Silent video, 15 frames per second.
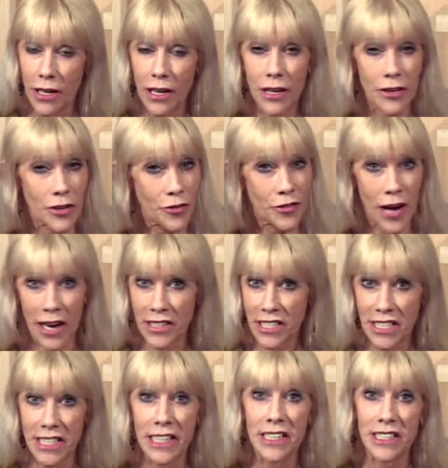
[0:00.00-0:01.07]
you've got to
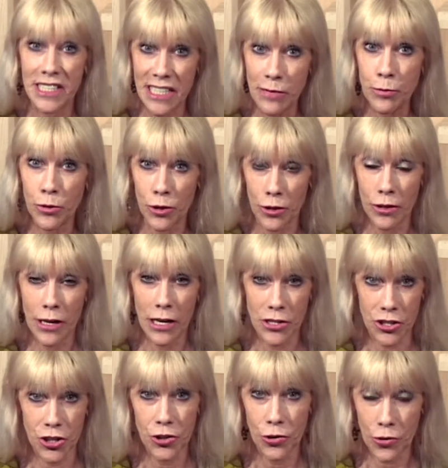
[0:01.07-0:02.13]
dig deeper
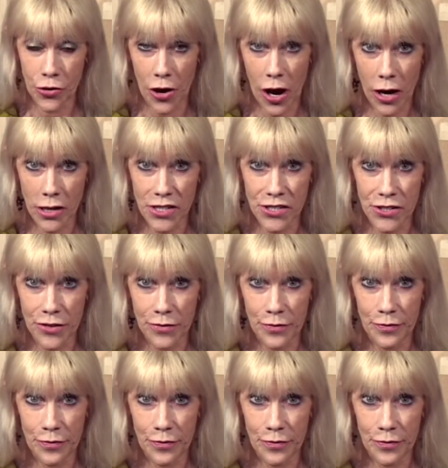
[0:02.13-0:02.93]
into your thoughts.